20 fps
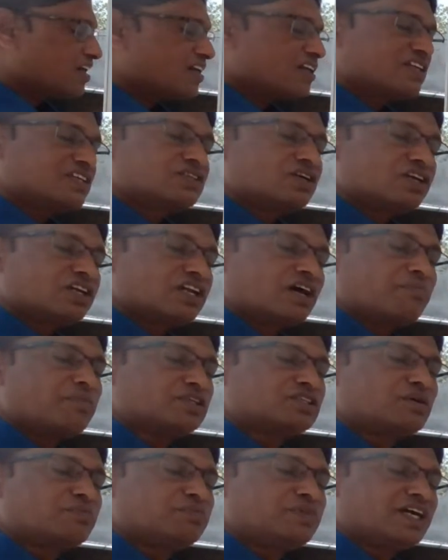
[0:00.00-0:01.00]
So numbers
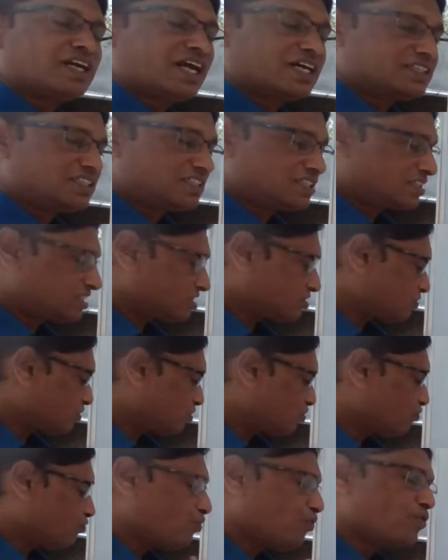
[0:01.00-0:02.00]
of the classes is equal to
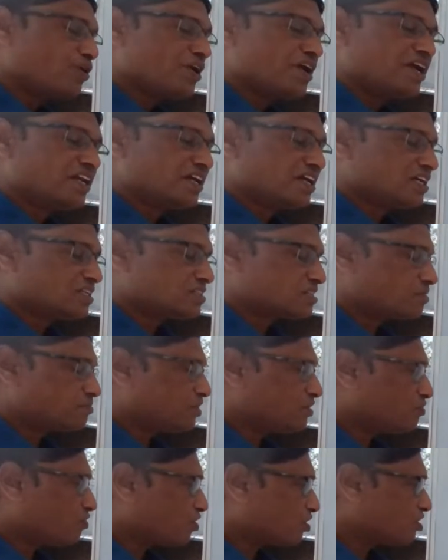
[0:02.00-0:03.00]
4 in case of the
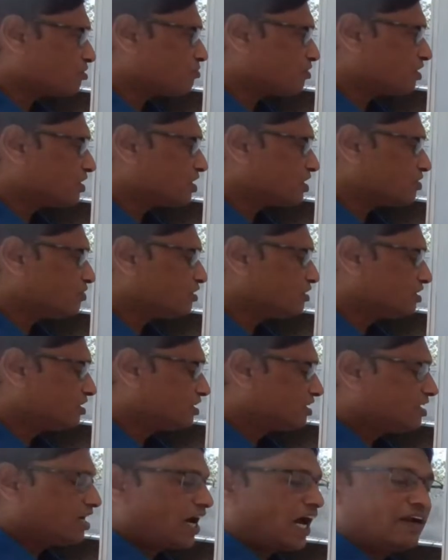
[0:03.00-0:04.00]
water molecule,
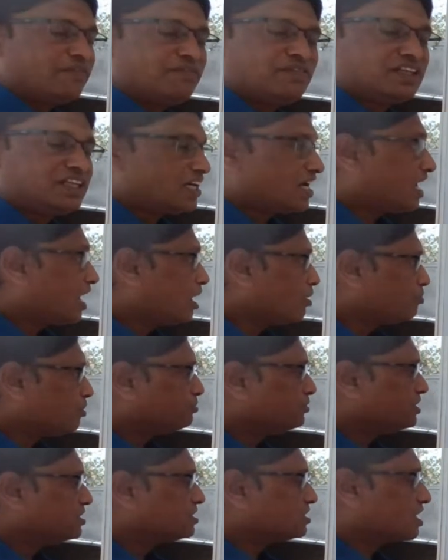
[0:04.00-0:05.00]
and with the help of
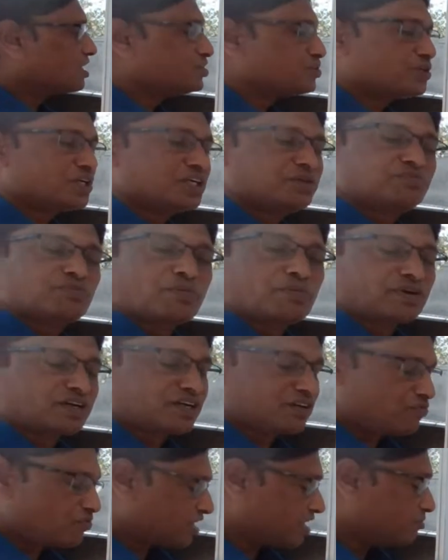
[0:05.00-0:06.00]
this conjugate property
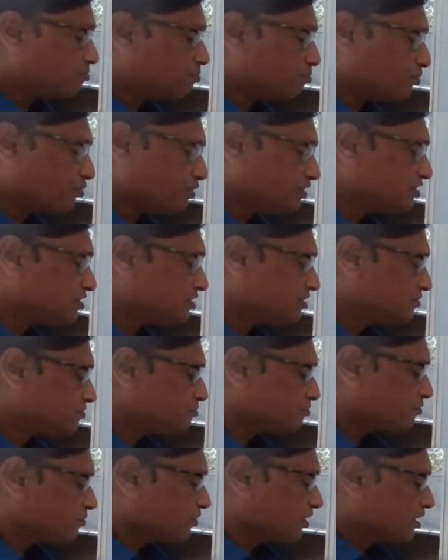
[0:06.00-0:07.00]
we can prove it.
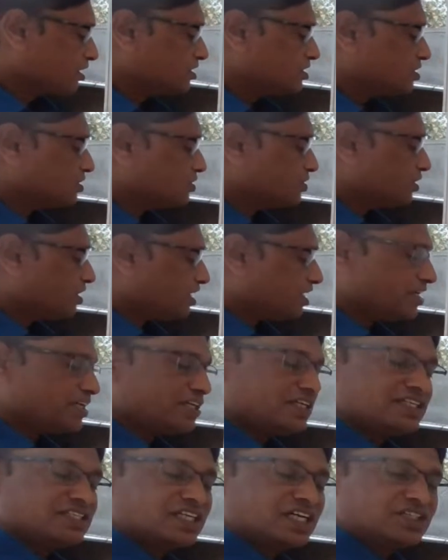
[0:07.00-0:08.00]
So E
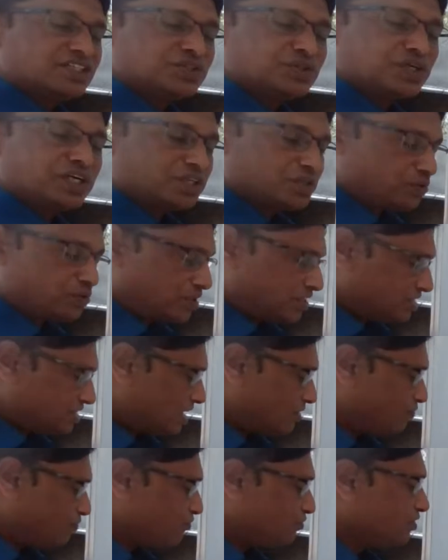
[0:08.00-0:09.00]
is conjugate to
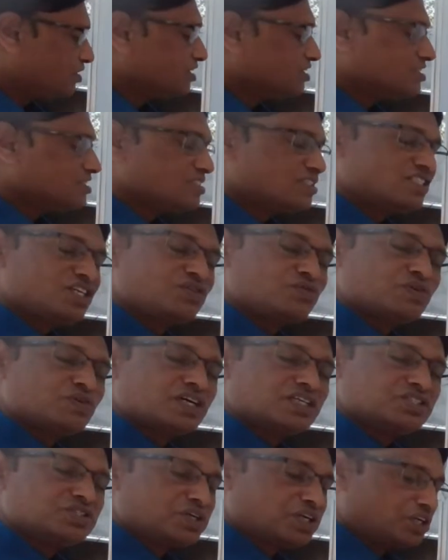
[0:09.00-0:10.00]
itself, C2
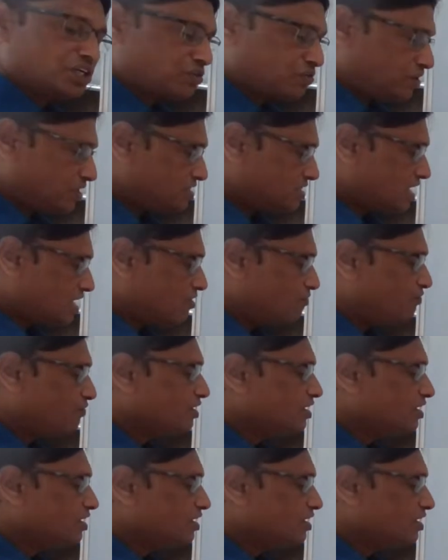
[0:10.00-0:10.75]
conjugate to itself,